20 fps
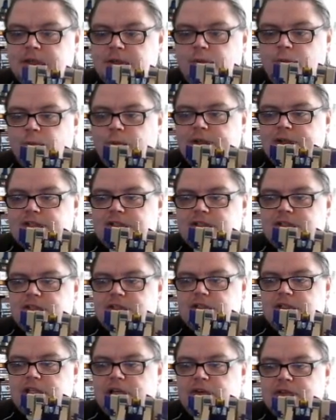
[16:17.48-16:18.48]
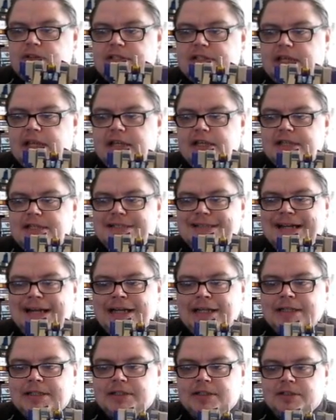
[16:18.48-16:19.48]
which he retained his
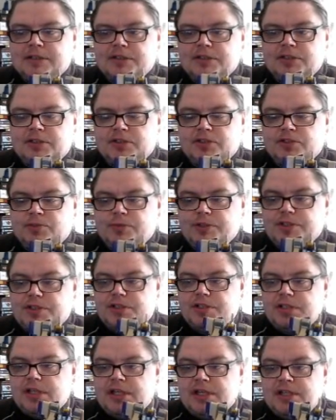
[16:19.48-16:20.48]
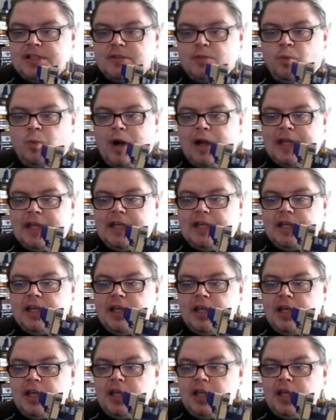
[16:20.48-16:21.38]
Diaclone colours, which is white